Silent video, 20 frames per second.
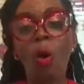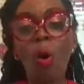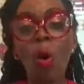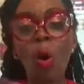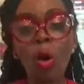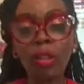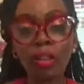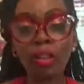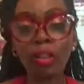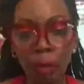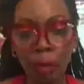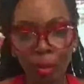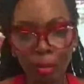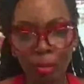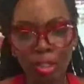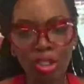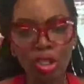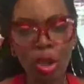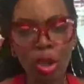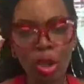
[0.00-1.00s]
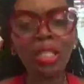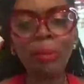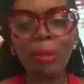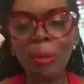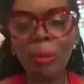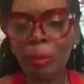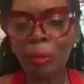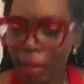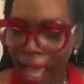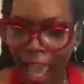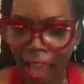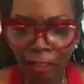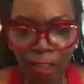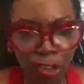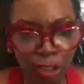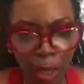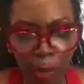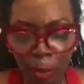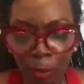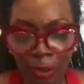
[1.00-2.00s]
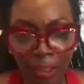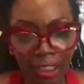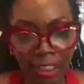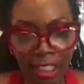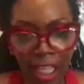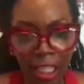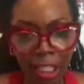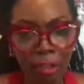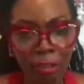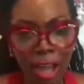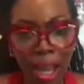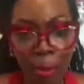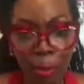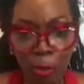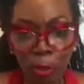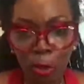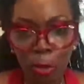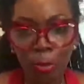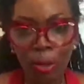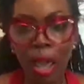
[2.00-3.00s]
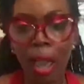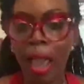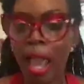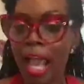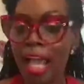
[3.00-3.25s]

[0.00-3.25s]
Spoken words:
all of the women, so many people have been having trouble with the Telegram group.